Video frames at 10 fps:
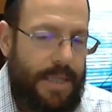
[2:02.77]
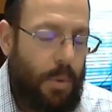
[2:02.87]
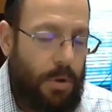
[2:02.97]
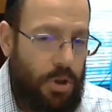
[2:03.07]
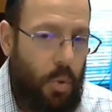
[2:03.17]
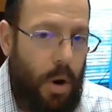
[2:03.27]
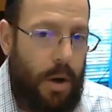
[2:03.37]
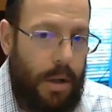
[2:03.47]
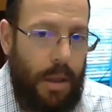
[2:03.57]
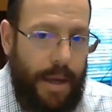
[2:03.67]
well, do
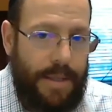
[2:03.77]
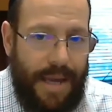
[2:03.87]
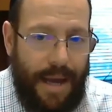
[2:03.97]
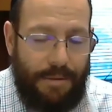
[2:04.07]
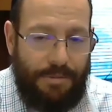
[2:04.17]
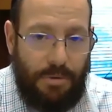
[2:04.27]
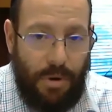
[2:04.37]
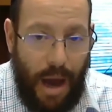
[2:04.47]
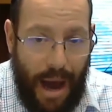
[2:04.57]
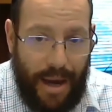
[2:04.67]
our clients have
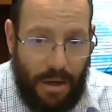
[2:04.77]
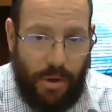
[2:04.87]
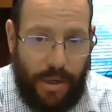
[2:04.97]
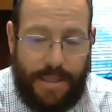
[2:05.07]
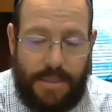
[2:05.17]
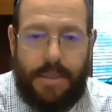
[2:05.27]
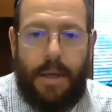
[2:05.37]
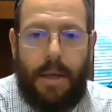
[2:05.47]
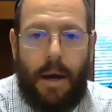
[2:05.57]
IRAs